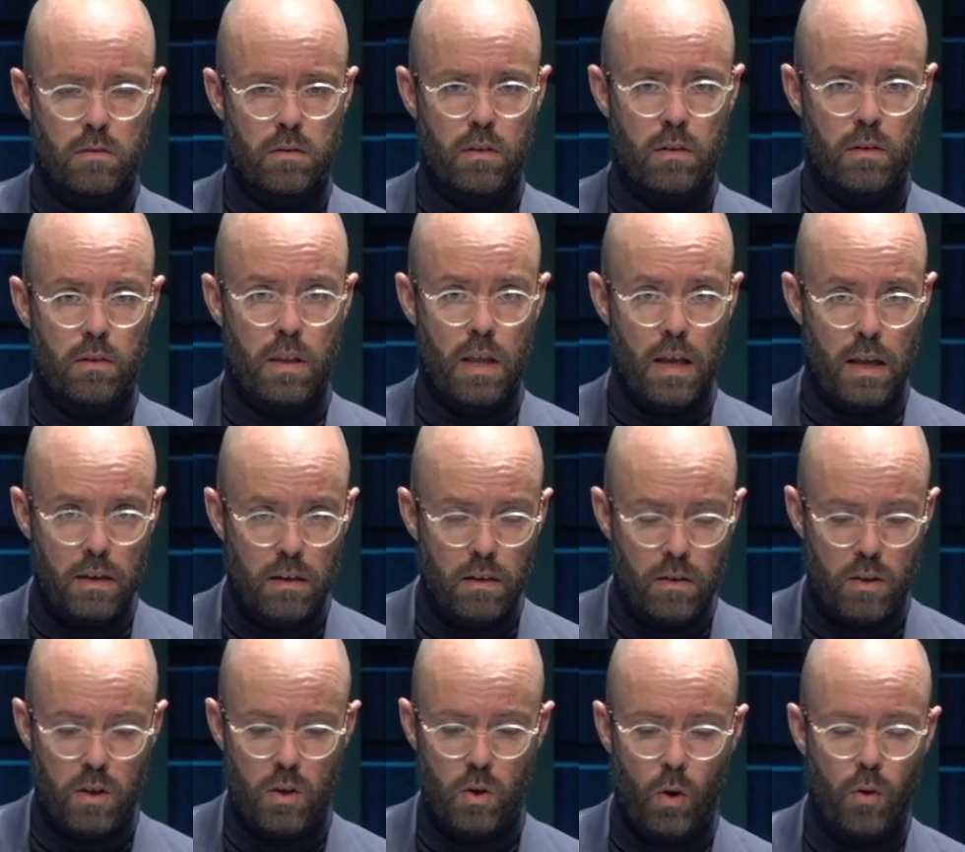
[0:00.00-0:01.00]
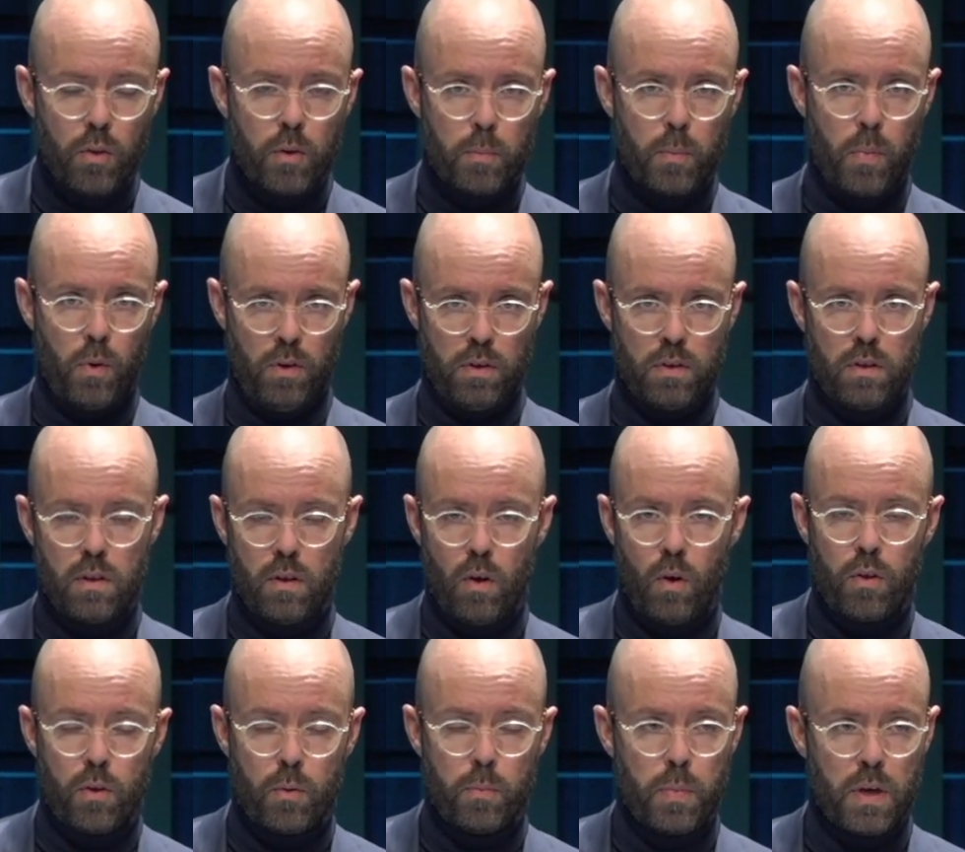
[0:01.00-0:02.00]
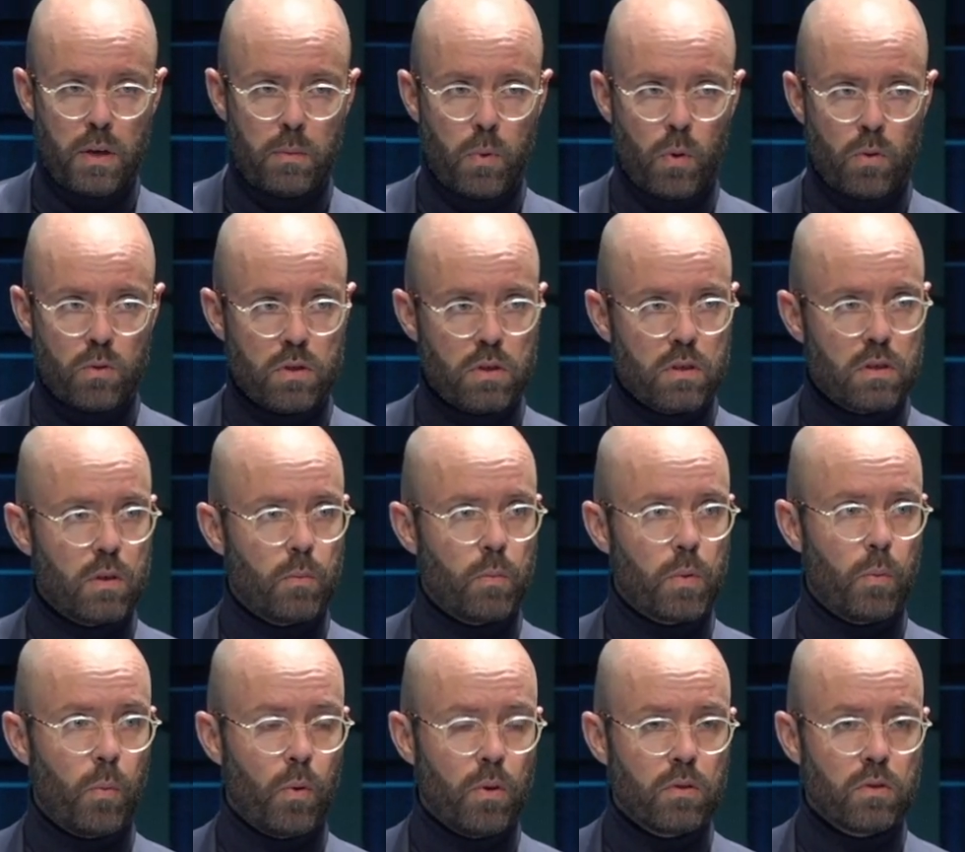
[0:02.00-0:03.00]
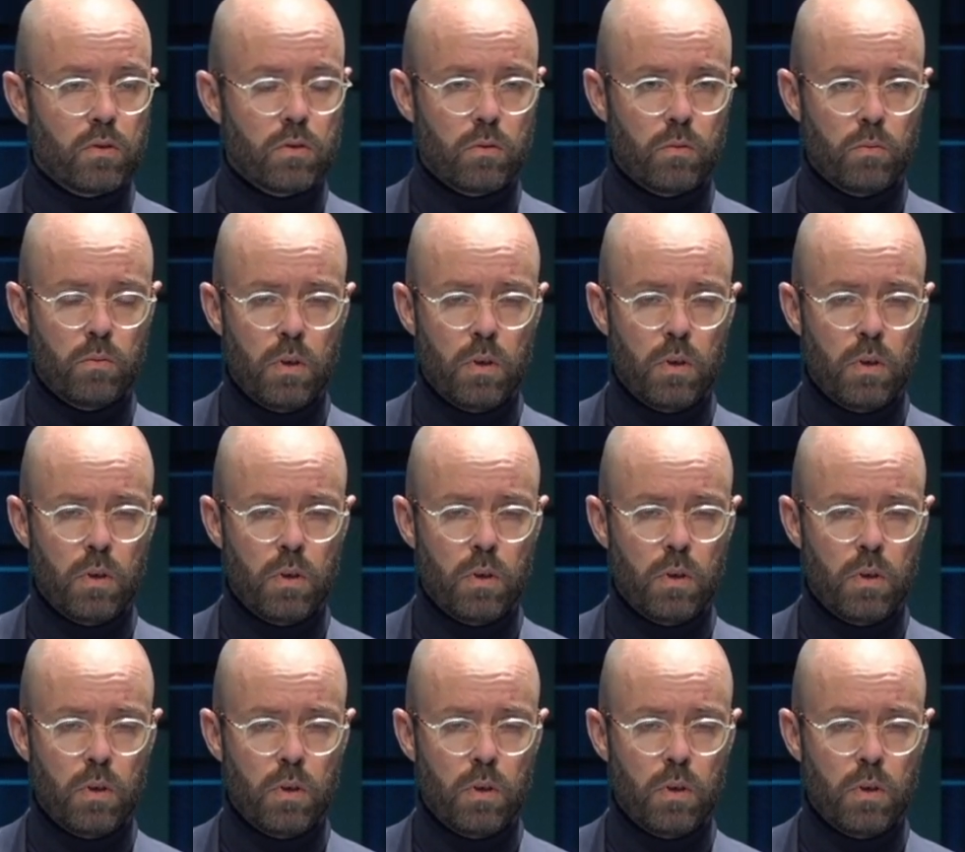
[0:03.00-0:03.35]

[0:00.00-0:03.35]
then the other part, the other big process that we want to